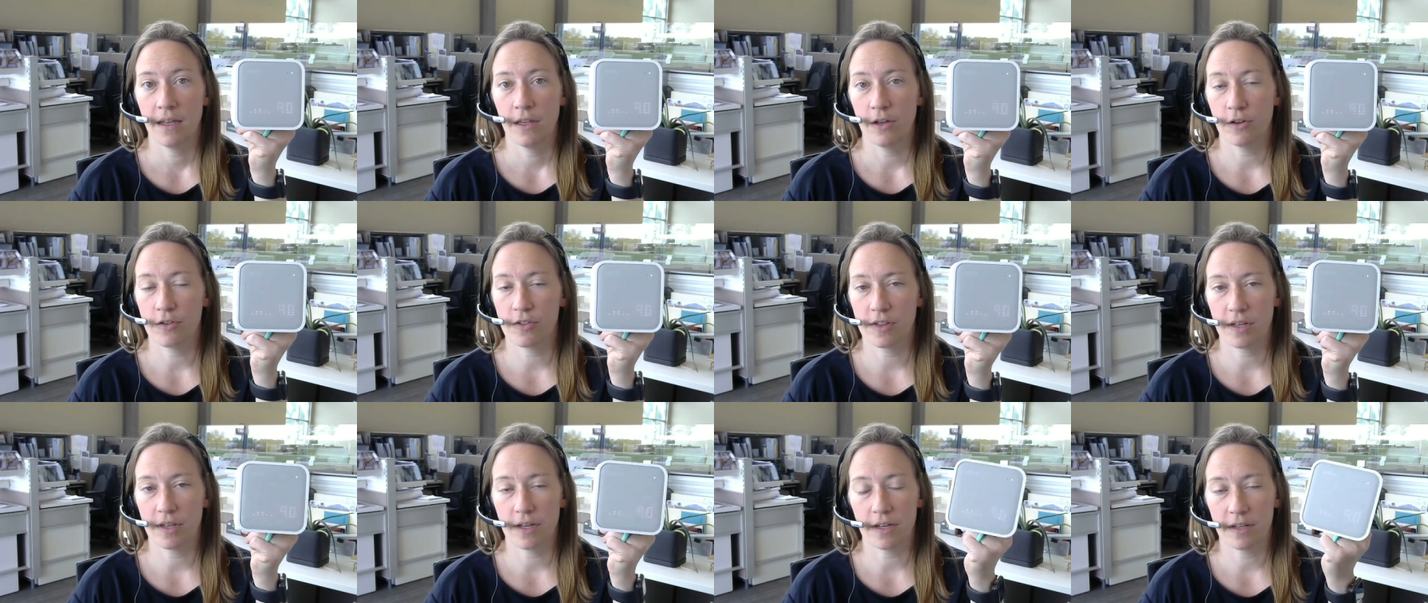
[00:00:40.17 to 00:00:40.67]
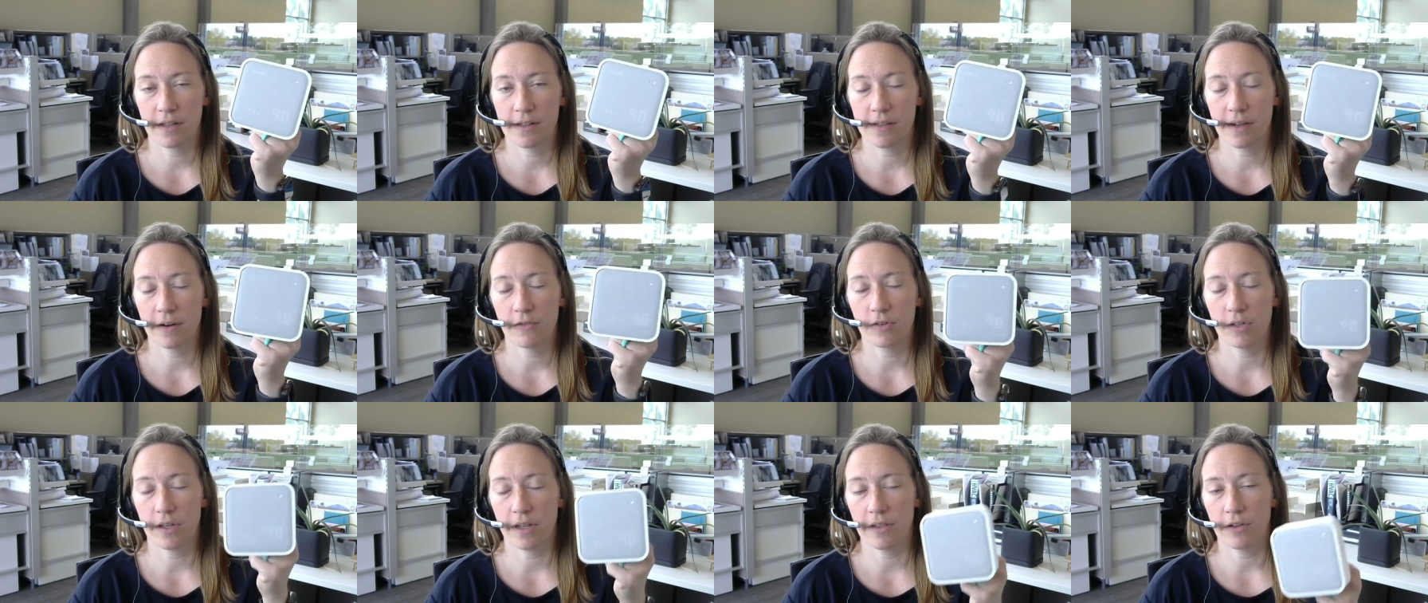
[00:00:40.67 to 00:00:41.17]
There's
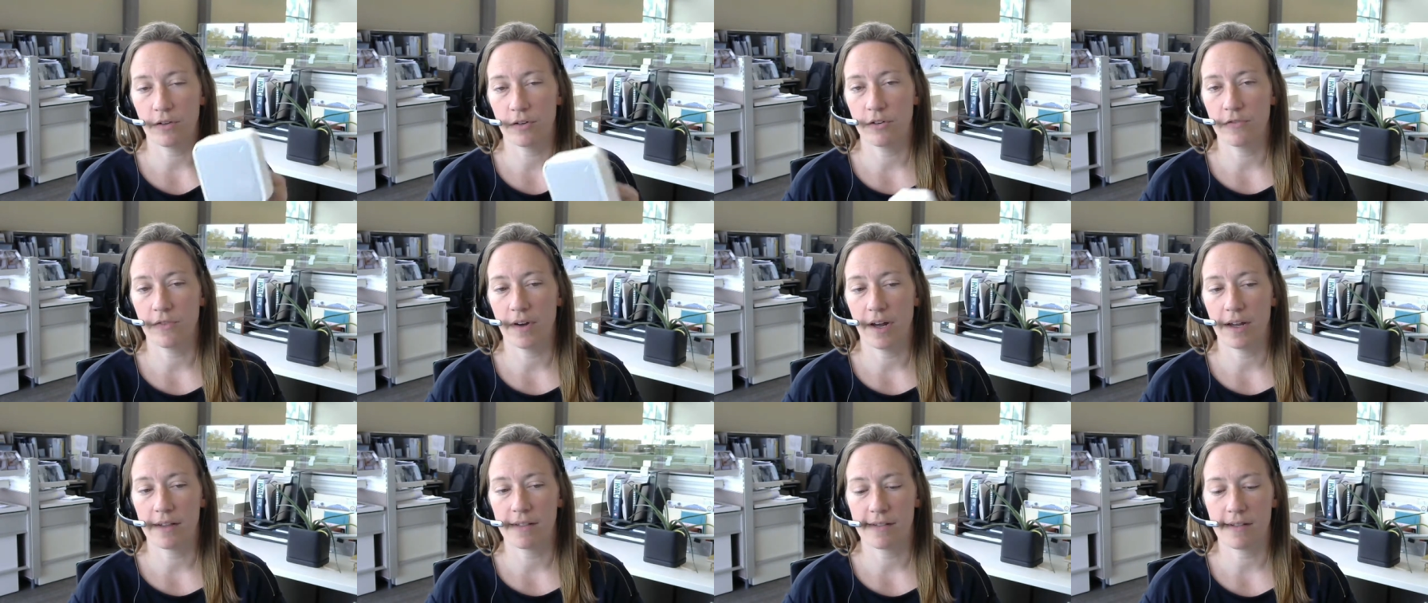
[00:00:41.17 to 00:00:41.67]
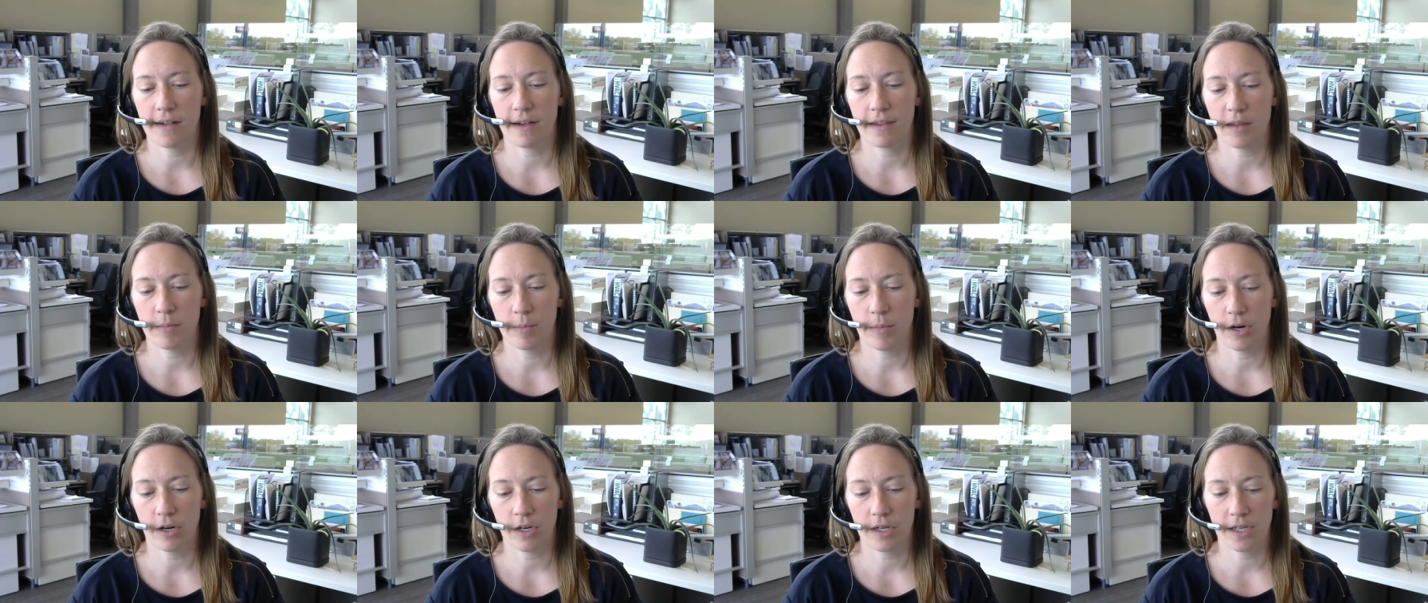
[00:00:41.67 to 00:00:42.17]
several other devices on the
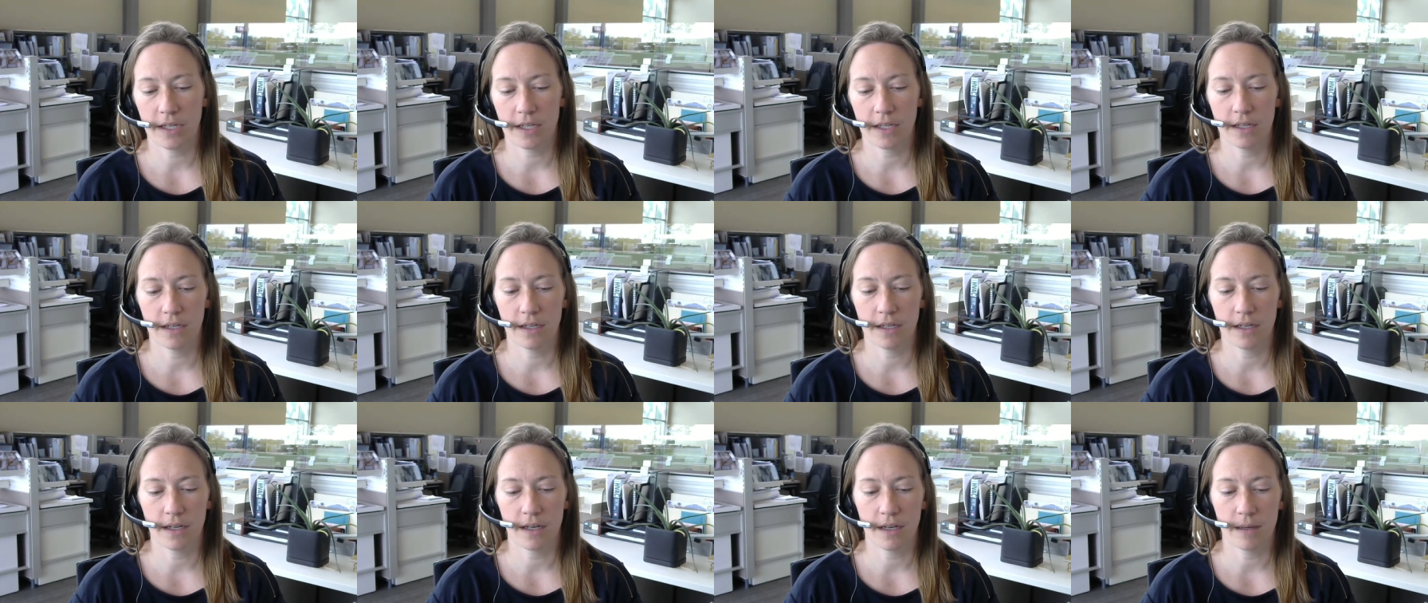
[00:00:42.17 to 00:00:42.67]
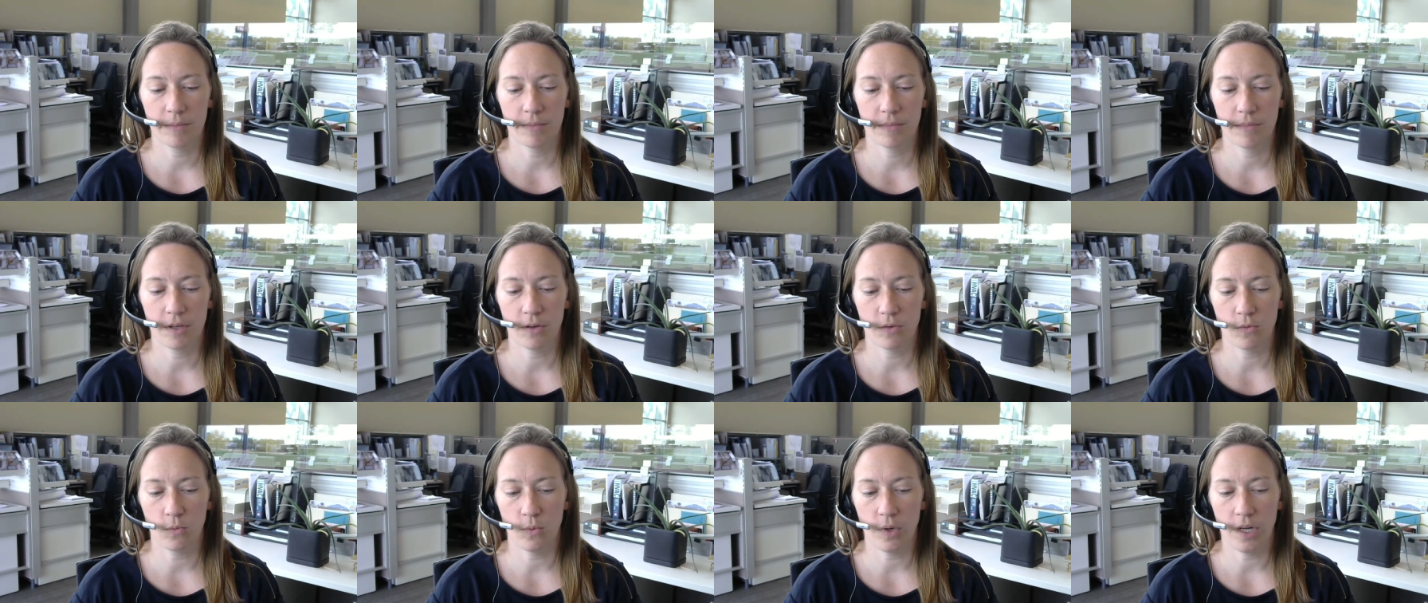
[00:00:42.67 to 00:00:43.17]
market
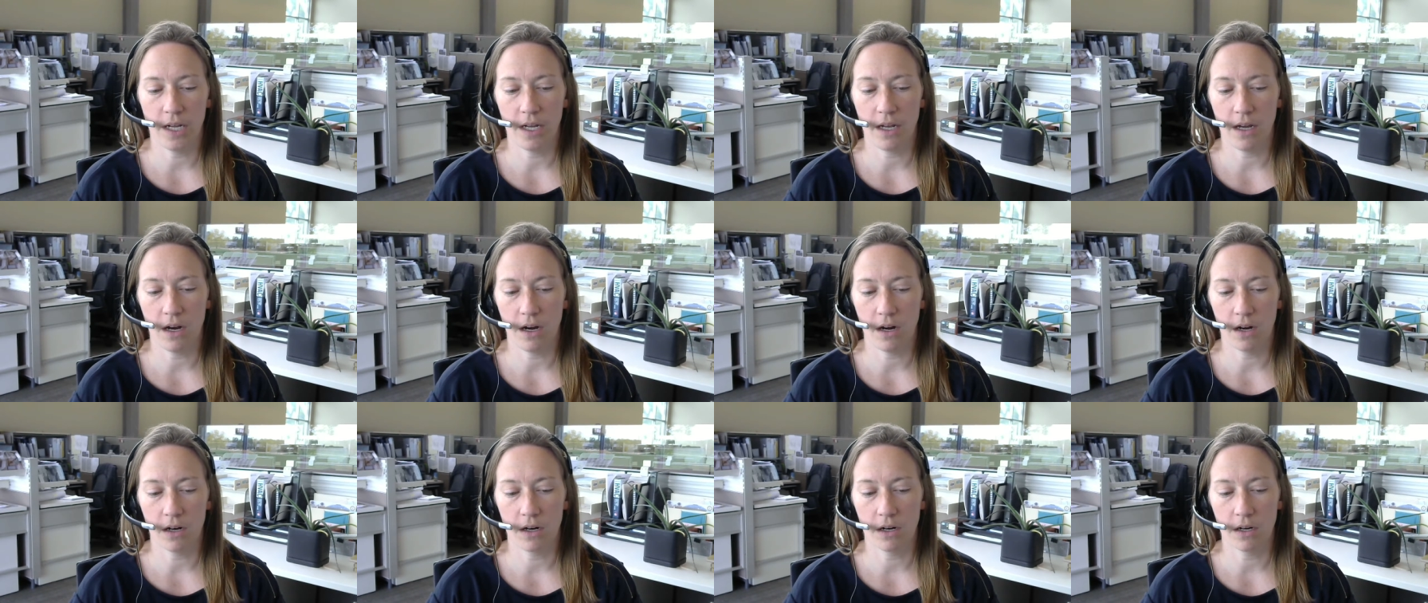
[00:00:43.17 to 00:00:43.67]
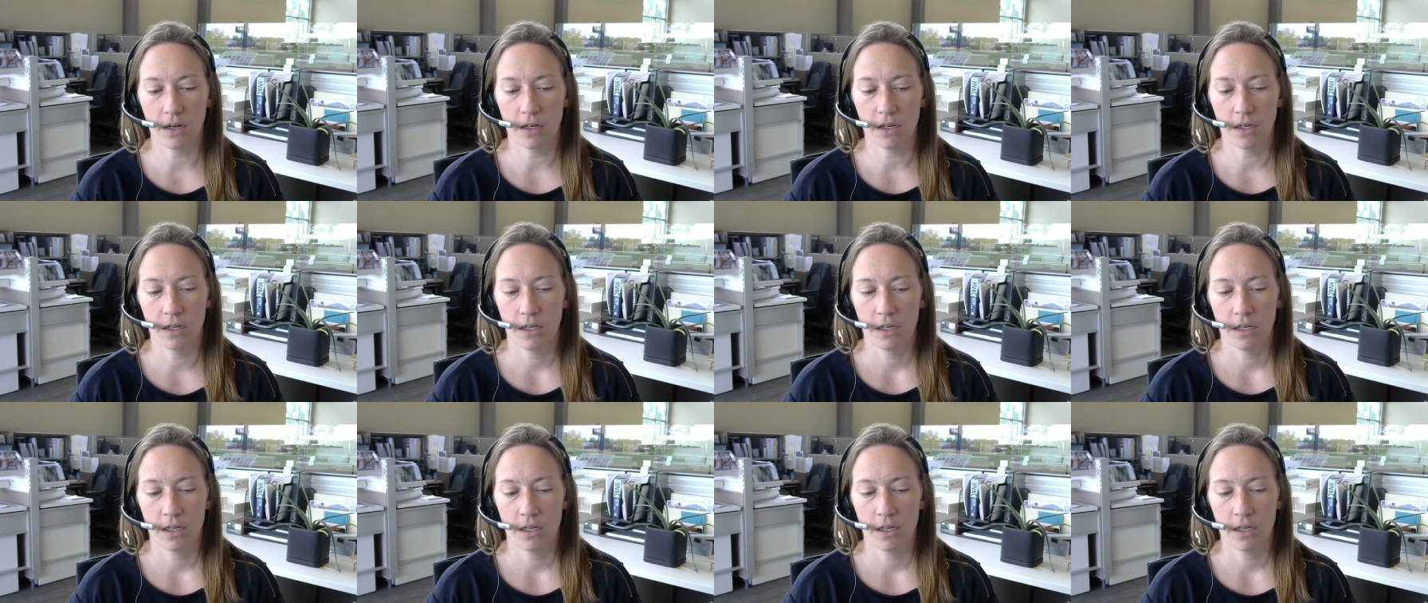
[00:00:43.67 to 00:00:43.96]
that we are